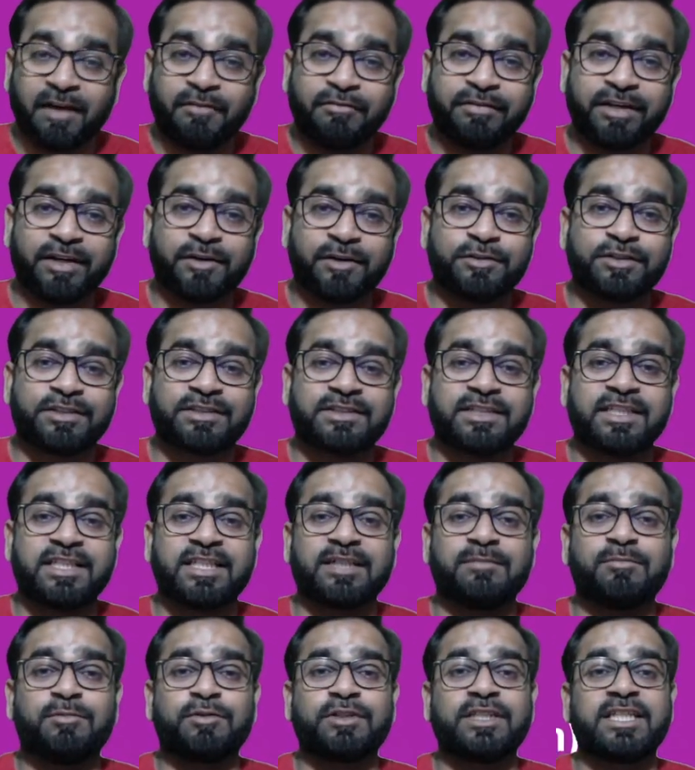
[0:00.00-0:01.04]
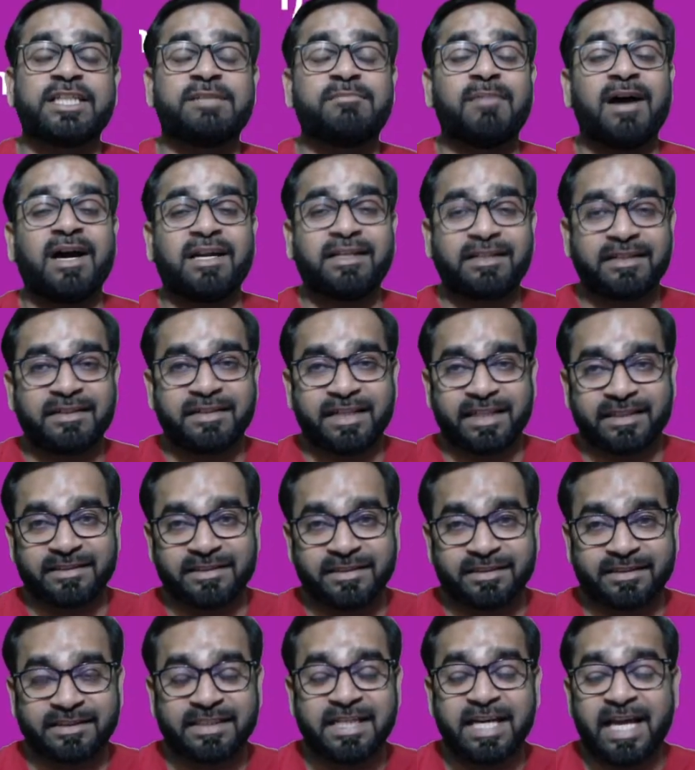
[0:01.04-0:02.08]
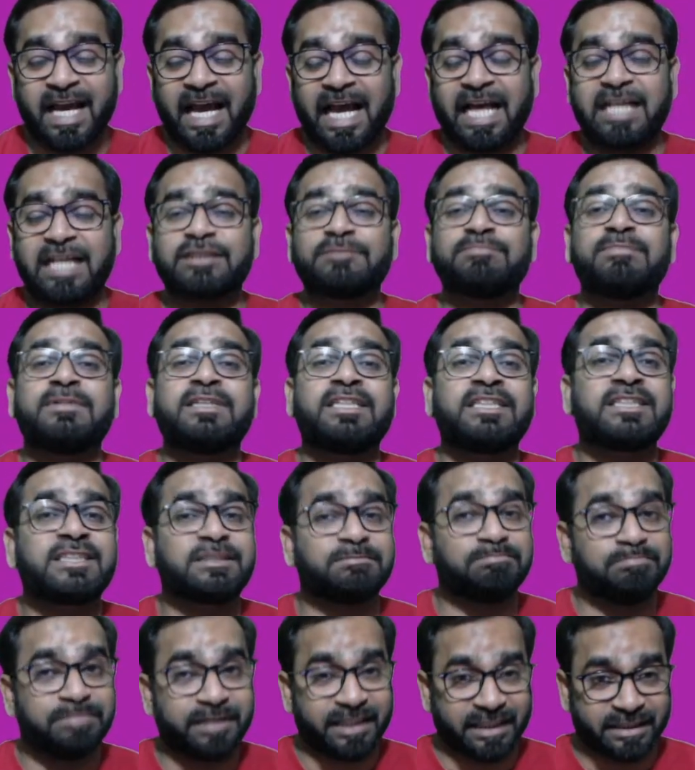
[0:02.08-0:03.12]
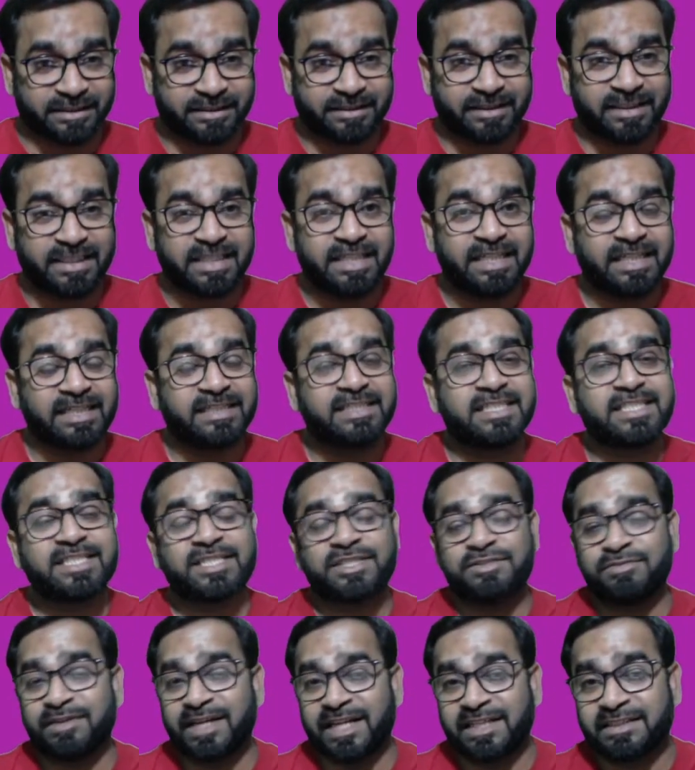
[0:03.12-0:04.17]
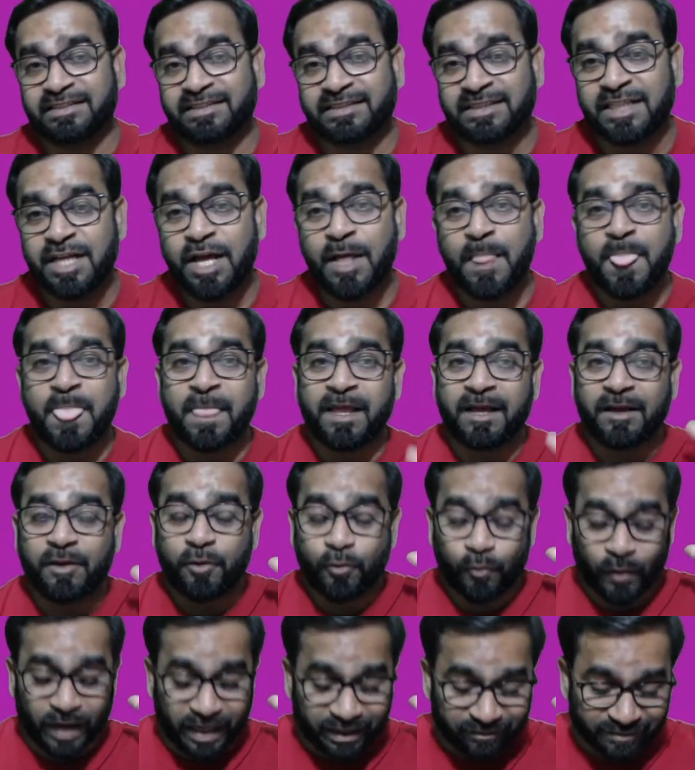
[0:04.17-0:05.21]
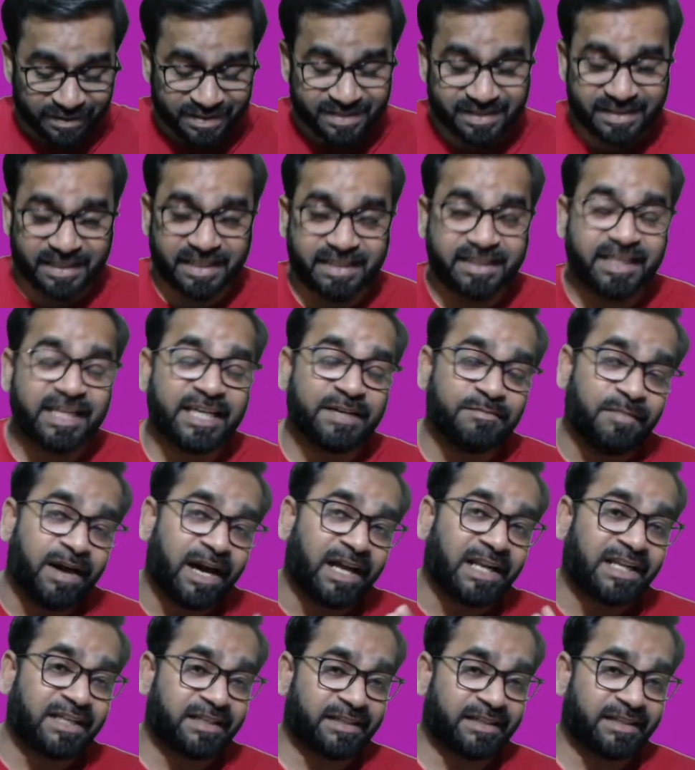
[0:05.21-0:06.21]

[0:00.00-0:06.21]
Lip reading: we are going to study about the Himalayan ranges as per its breadth. Dear students, when we see the Himalayan